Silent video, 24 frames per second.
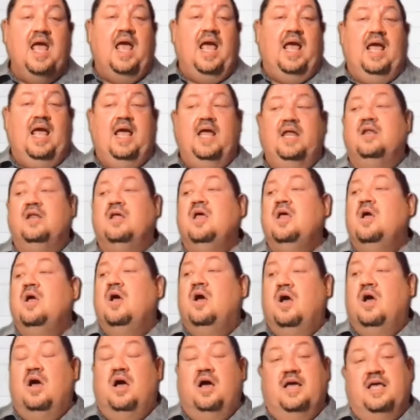And
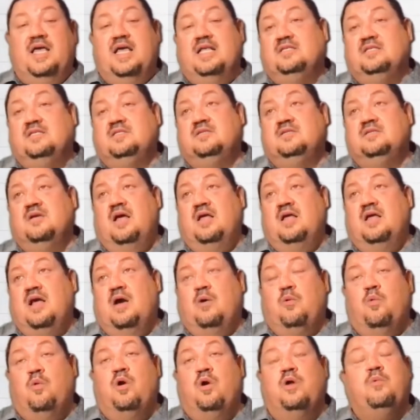it's
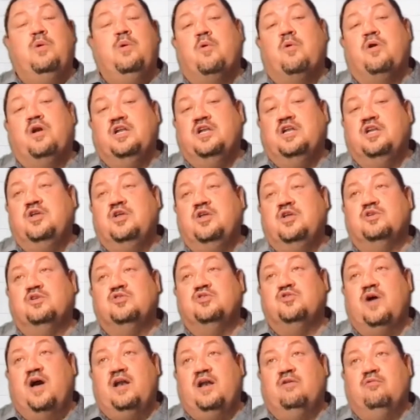what we wanted to do was
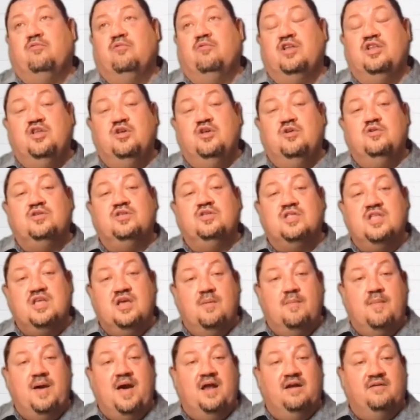try to reduce the
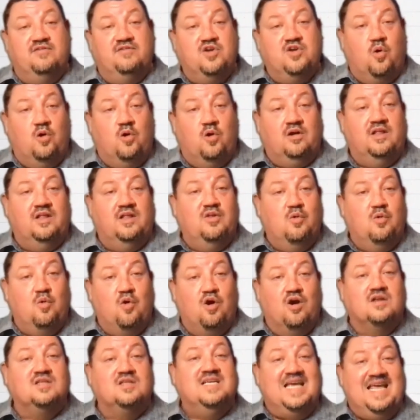amount of toil and the
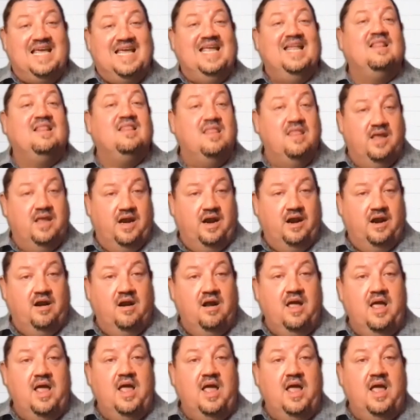work to get there.